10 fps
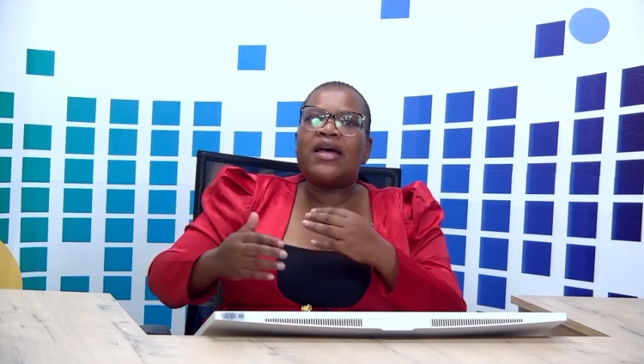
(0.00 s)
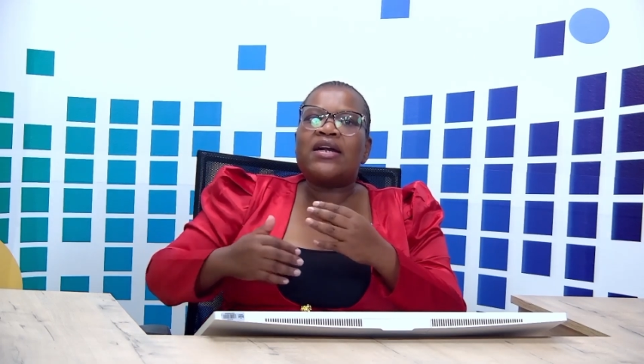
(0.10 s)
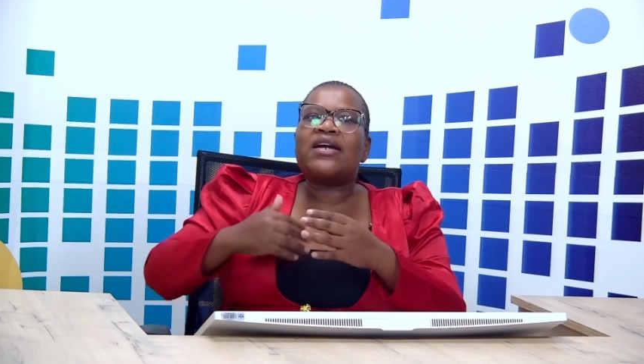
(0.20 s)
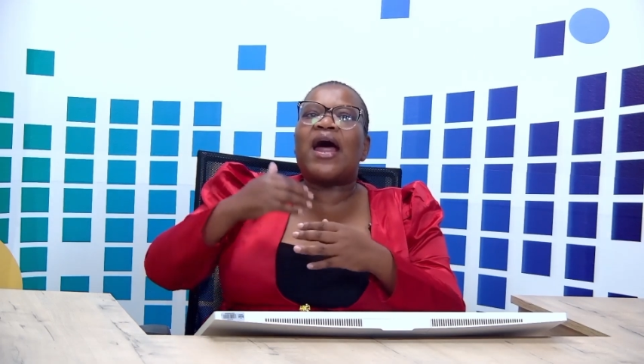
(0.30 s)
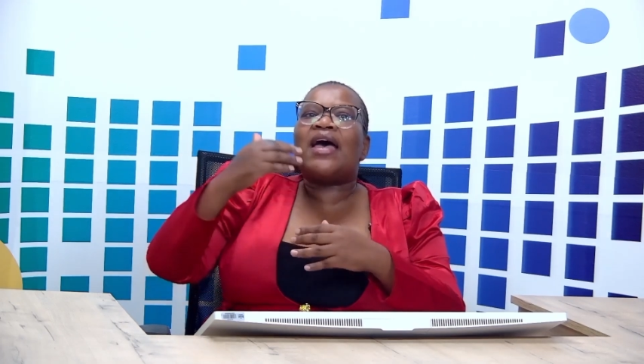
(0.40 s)

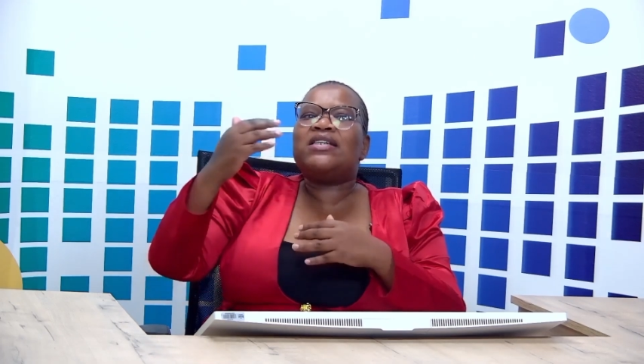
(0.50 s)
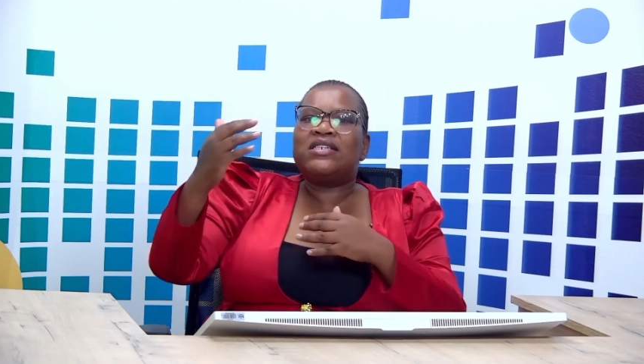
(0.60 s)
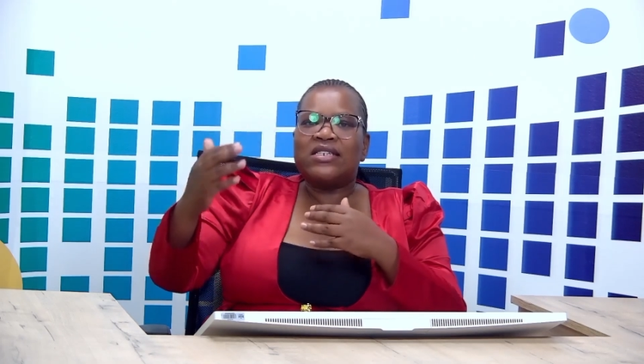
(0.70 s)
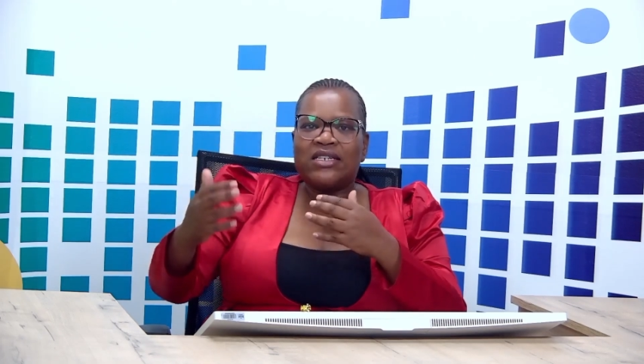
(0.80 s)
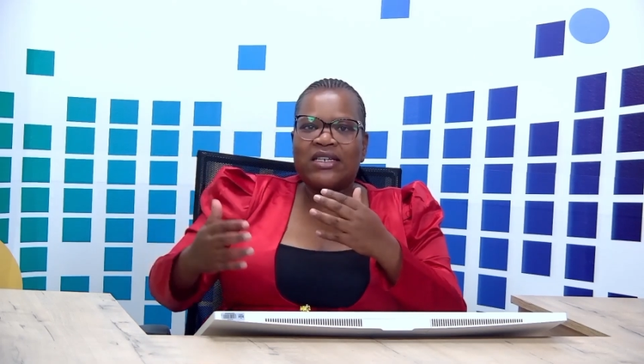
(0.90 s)

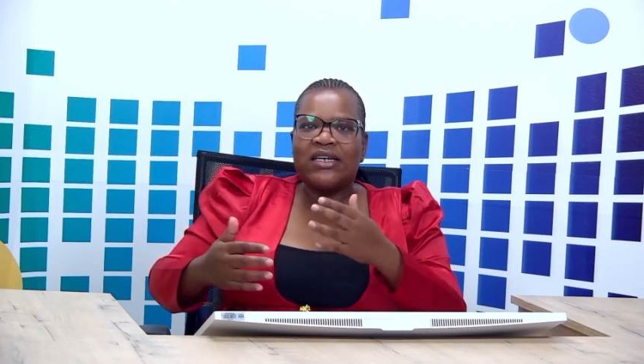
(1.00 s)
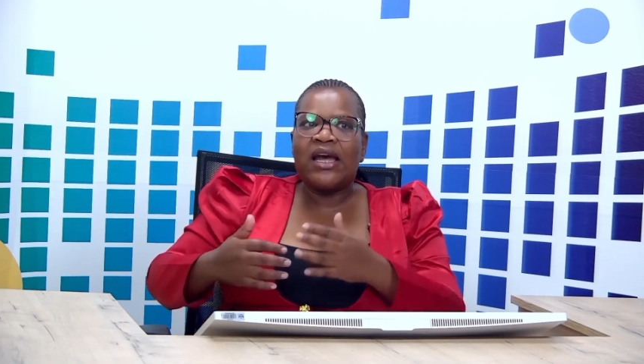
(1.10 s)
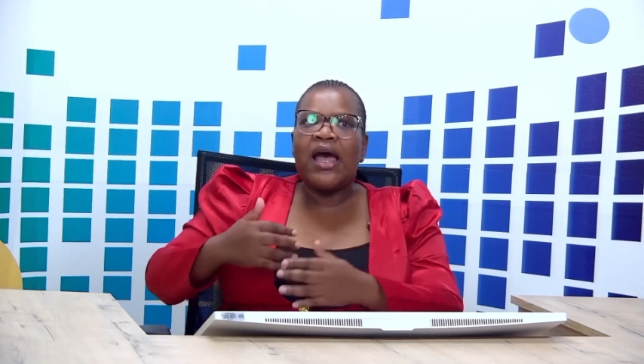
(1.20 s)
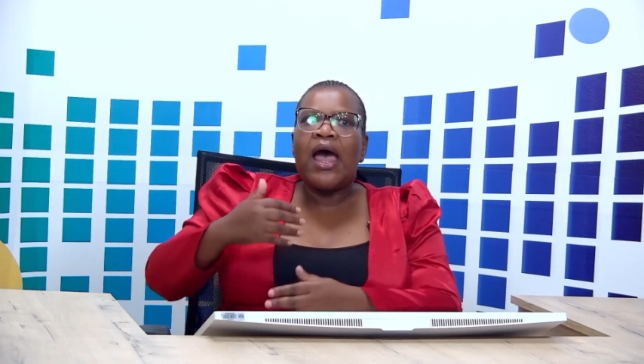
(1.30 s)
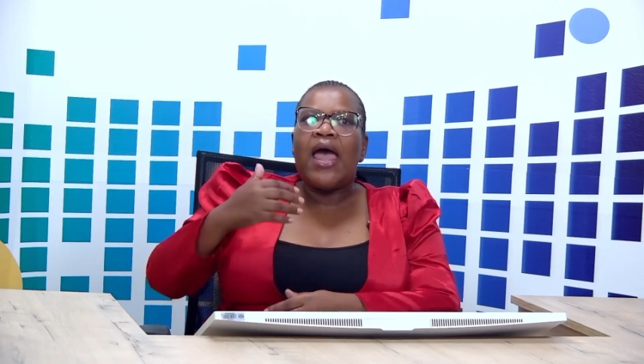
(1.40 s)
rising
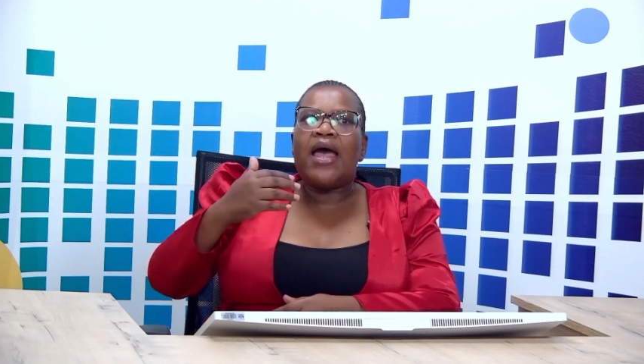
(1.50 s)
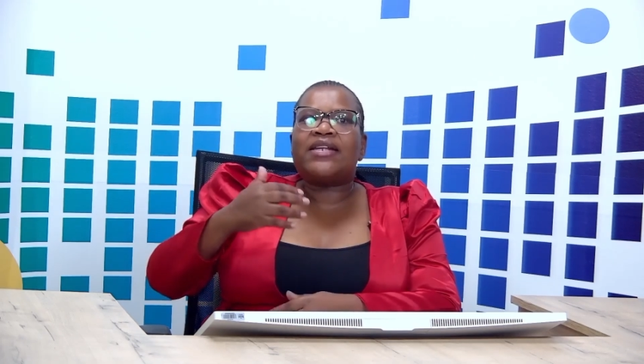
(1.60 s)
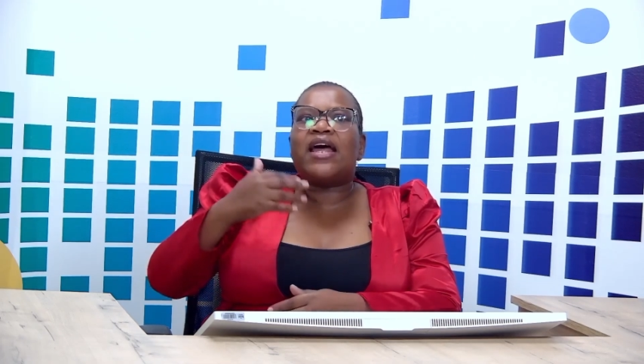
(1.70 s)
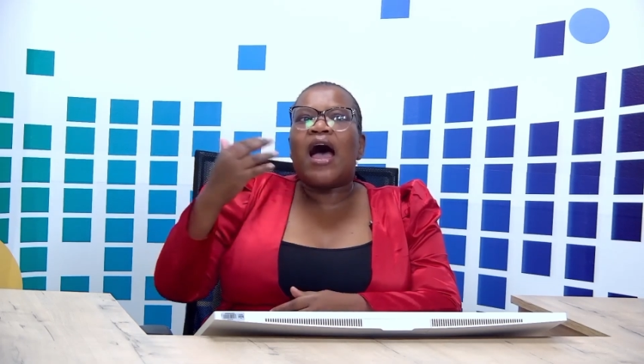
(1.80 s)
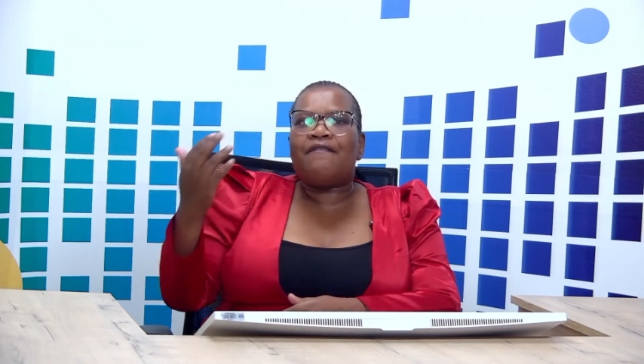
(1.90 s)

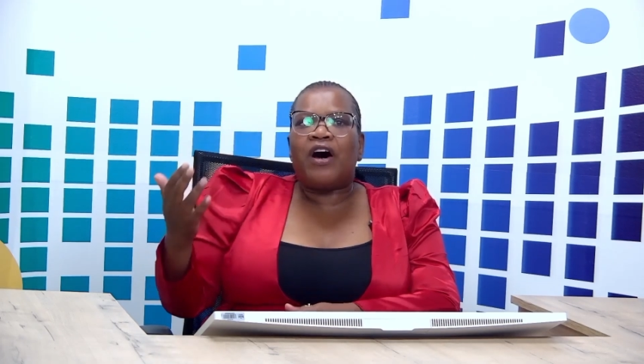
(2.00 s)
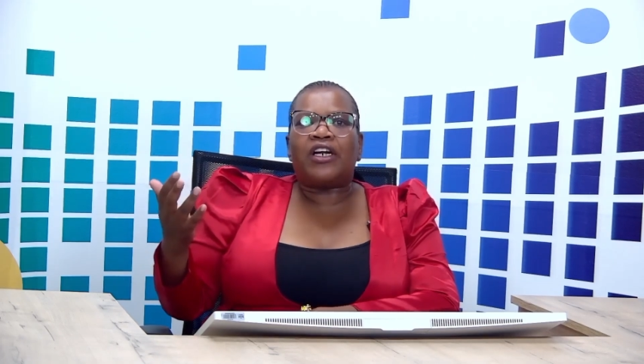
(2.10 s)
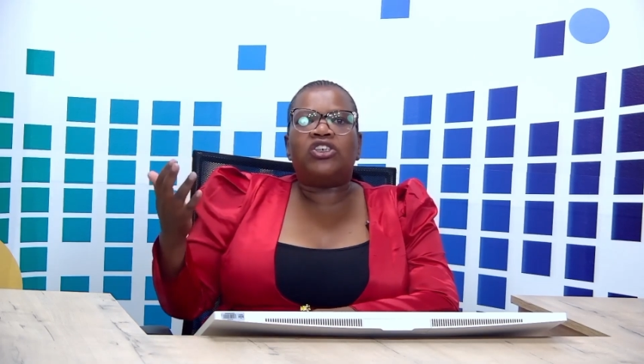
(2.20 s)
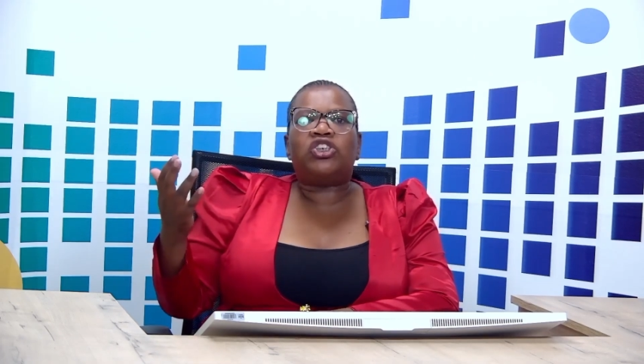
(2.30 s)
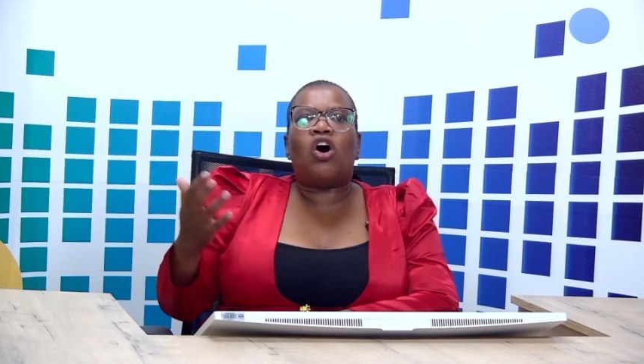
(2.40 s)
at an average